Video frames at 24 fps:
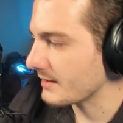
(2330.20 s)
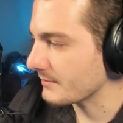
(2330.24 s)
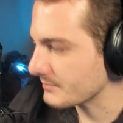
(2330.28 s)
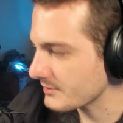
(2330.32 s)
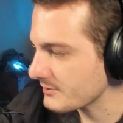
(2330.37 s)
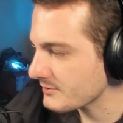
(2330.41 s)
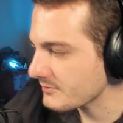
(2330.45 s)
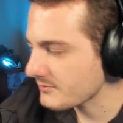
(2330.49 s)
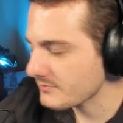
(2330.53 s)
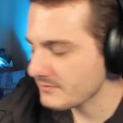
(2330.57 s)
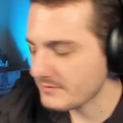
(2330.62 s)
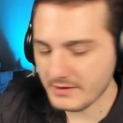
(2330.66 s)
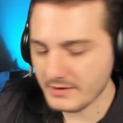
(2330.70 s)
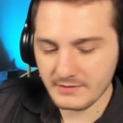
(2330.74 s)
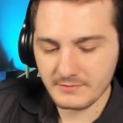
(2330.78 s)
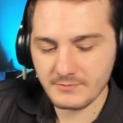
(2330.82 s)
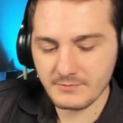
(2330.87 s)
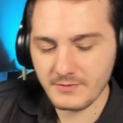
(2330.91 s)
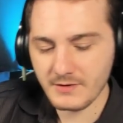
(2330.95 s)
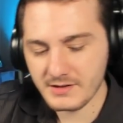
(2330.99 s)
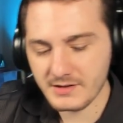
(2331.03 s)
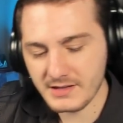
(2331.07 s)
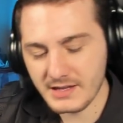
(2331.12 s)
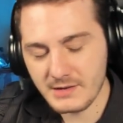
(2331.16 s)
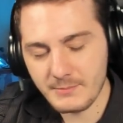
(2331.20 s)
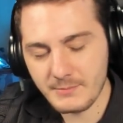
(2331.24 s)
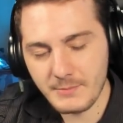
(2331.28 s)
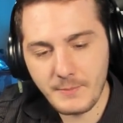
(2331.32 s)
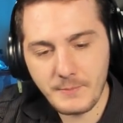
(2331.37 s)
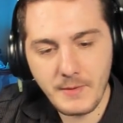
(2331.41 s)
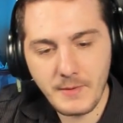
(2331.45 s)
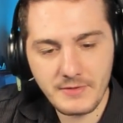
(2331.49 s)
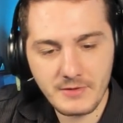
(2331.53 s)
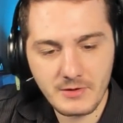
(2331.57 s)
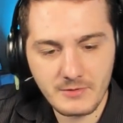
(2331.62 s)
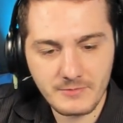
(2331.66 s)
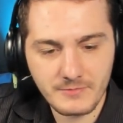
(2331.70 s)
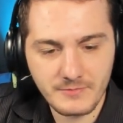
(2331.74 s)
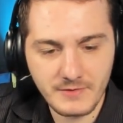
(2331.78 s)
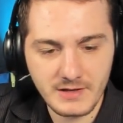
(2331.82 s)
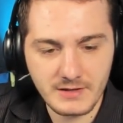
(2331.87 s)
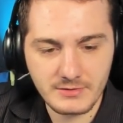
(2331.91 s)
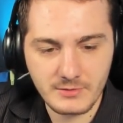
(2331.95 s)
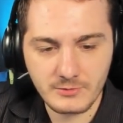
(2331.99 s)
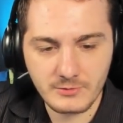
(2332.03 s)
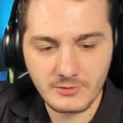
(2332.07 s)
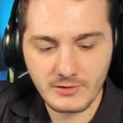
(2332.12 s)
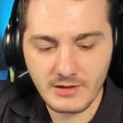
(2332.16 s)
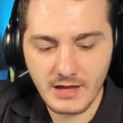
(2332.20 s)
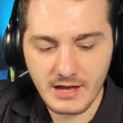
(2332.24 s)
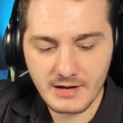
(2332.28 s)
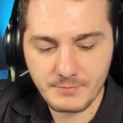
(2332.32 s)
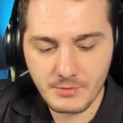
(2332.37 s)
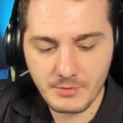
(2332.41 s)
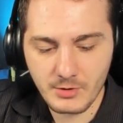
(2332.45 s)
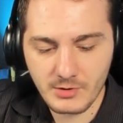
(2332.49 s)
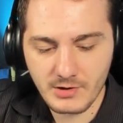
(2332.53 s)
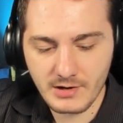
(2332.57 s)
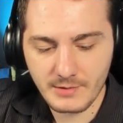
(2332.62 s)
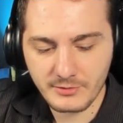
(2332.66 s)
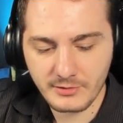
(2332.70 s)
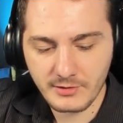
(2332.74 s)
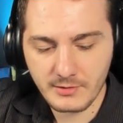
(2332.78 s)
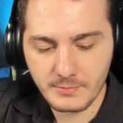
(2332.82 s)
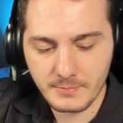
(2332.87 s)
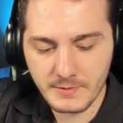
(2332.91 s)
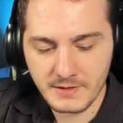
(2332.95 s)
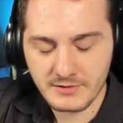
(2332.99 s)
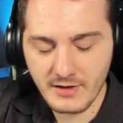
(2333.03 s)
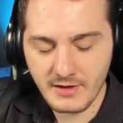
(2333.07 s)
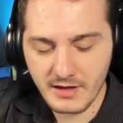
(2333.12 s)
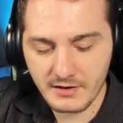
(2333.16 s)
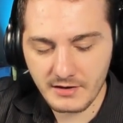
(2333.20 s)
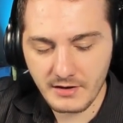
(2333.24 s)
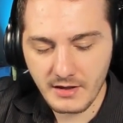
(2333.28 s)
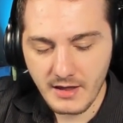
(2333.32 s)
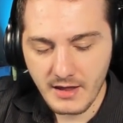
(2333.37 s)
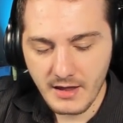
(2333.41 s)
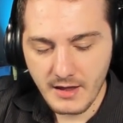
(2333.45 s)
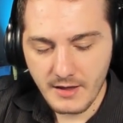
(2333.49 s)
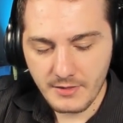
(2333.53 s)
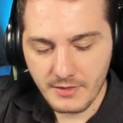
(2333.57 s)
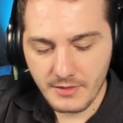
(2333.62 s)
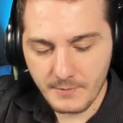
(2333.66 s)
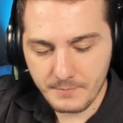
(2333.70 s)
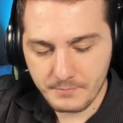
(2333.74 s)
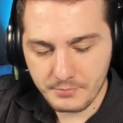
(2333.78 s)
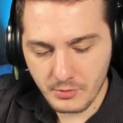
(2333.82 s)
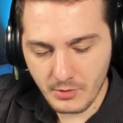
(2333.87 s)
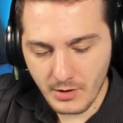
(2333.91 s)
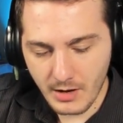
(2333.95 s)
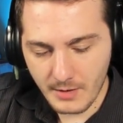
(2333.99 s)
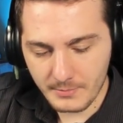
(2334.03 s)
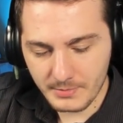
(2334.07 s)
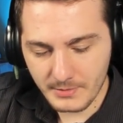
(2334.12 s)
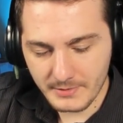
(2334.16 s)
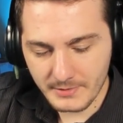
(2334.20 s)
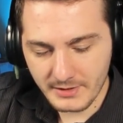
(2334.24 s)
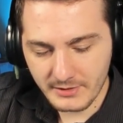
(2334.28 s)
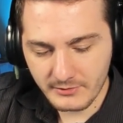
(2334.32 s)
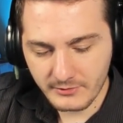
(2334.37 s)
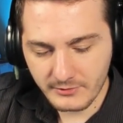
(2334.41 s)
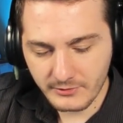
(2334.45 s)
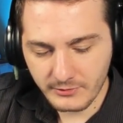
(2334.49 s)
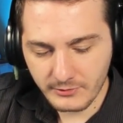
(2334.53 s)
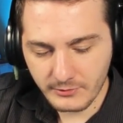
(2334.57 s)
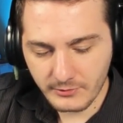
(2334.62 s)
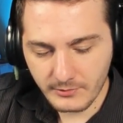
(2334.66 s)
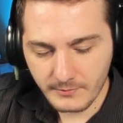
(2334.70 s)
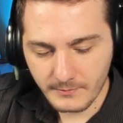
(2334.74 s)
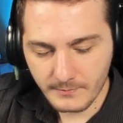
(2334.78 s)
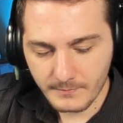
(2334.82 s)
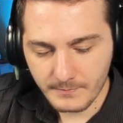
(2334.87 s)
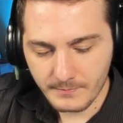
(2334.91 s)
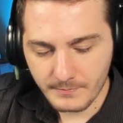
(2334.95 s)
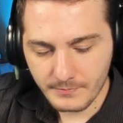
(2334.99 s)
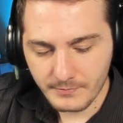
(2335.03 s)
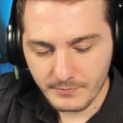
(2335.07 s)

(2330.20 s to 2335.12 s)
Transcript: yeah, you just get fucking get them up on their feet. There's a lot of programs that could be done. The problem is,